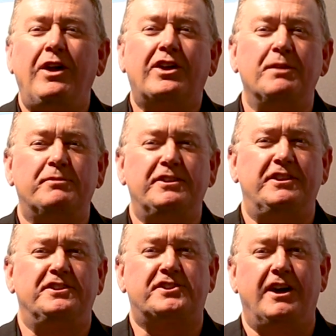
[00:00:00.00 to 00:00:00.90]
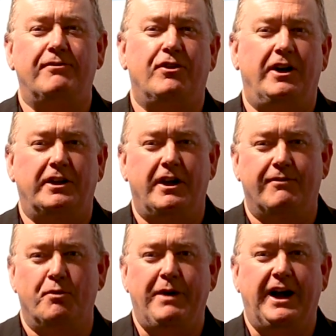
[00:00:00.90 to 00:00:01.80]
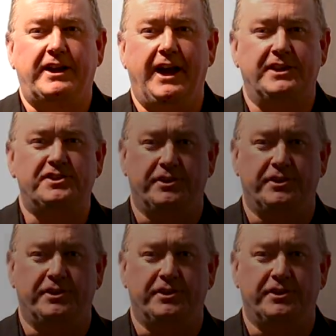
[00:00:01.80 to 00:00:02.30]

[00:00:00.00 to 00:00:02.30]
Welcome to the Discover Uncover podcast